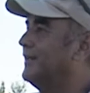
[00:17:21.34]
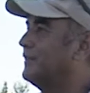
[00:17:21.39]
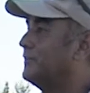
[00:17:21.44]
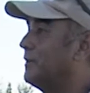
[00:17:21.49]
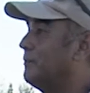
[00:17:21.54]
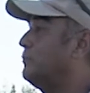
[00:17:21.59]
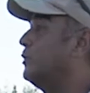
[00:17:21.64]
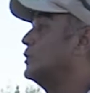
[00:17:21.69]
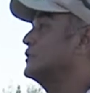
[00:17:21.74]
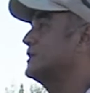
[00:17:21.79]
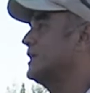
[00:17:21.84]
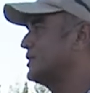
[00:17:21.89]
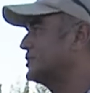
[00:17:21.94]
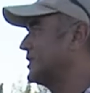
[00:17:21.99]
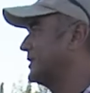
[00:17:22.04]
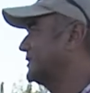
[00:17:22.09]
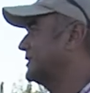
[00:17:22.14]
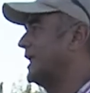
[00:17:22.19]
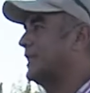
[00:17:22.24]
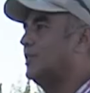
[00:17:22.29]
the
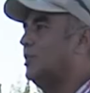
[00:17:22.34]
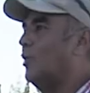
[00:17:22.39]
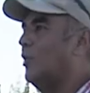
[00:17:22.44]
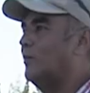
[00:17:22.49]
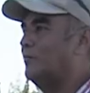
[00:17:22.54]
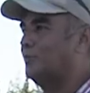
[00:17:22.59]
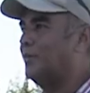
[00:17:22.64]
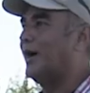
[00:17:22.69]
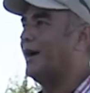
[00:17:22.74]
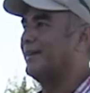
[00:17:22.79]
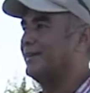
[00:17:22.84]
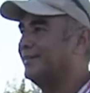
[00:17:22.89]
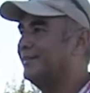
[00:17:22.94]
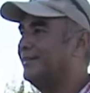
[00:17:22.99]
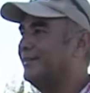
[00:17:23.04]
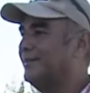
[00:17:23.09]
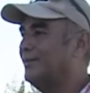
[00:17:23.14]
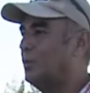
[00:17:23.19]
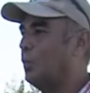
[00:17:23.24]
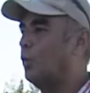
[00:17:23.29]
positions at North Pine.
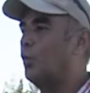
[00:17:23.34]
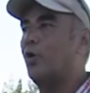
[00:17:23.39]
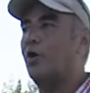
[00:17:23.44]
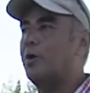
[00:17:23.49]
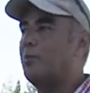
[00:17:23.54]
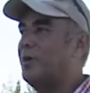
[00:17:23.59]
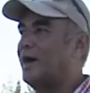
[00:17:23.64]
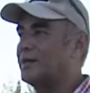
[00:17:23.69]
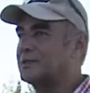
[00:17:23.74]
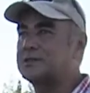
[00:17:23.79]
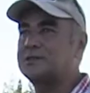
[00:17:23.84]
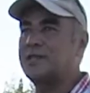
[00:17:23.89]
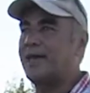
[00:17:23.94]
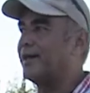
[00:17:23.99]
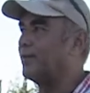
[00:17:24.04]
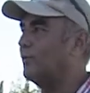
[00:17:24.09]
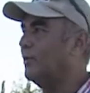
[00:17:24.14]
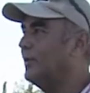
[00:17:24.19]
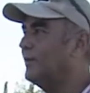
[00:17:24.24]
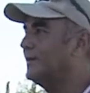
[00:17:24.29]
Whereabouts
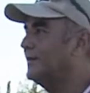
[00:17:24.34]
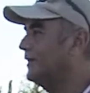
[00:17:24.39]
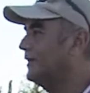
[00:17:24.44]
they were.